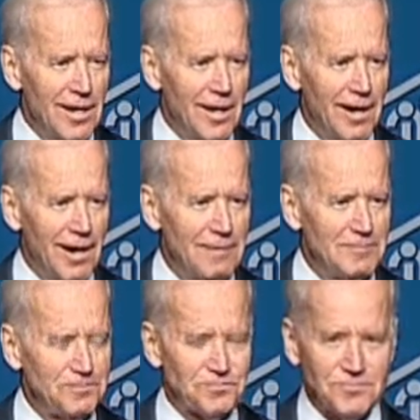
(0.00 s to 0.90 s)

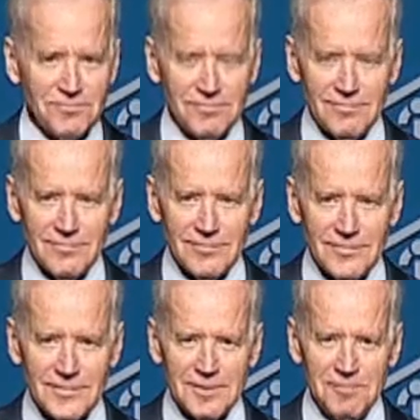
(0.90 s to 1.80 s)

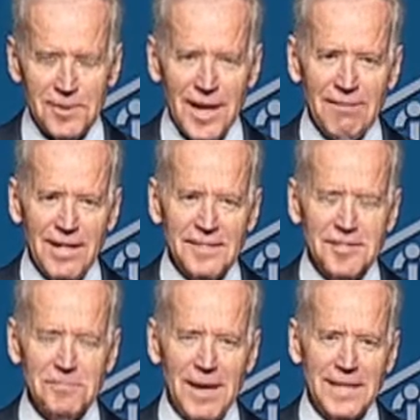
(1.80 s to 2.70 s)
But I've got
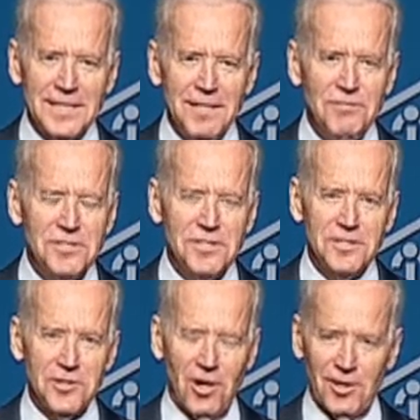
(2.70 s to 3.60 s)
this
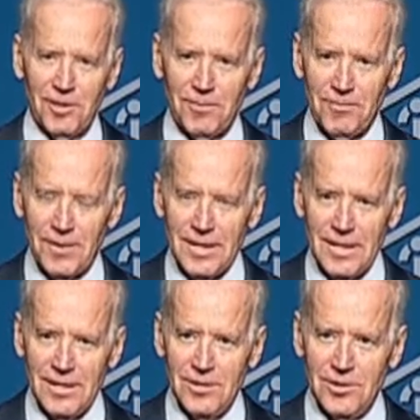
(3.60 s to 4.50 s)
magnificent daughter
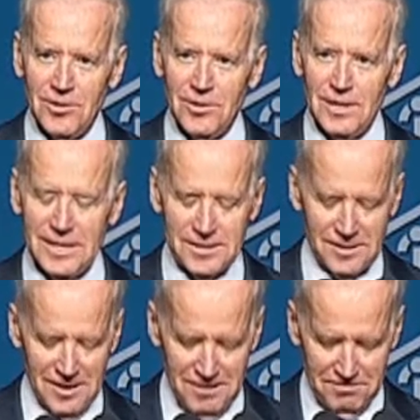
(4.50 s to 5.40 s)
who is
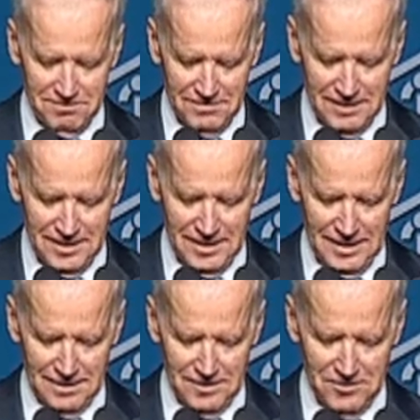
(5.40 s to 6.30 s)

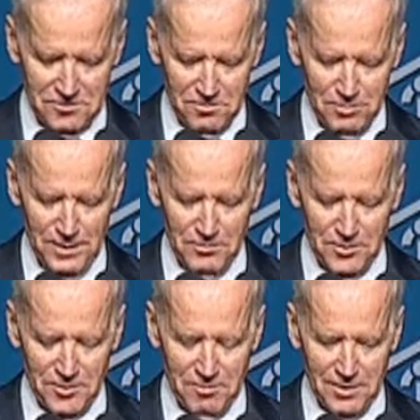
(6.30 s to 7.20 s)
who's bitten
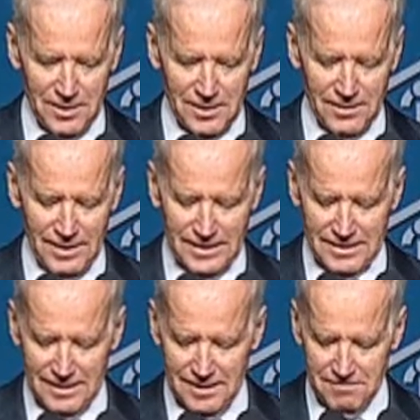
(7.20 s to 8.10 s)
with the bug that
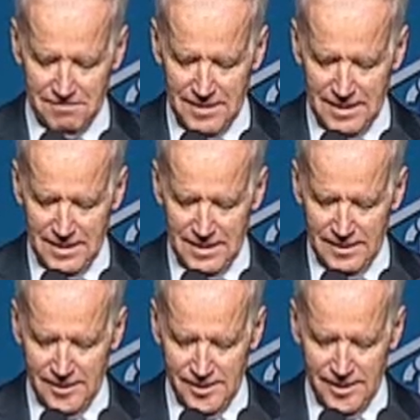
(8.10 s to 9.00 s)

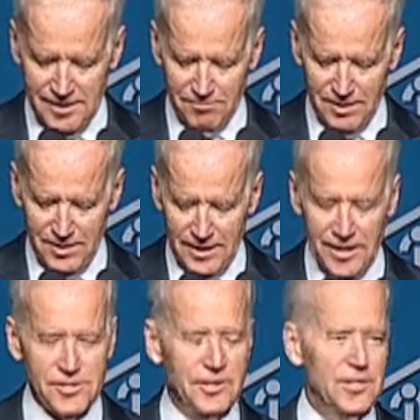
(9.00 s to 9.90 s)
she can be the
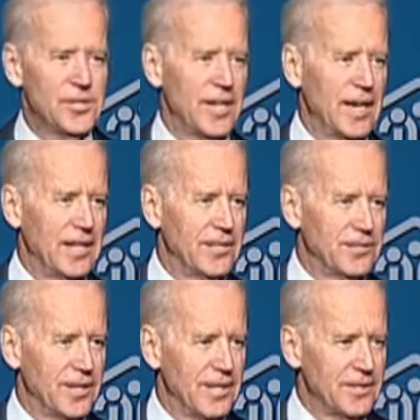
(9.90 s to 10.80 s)
agent of change
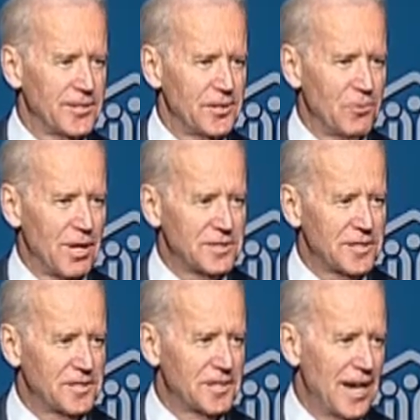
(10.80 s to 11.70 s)
that she wants to
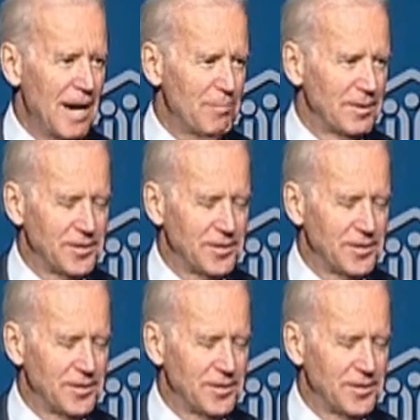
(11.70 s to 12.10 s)
see happen.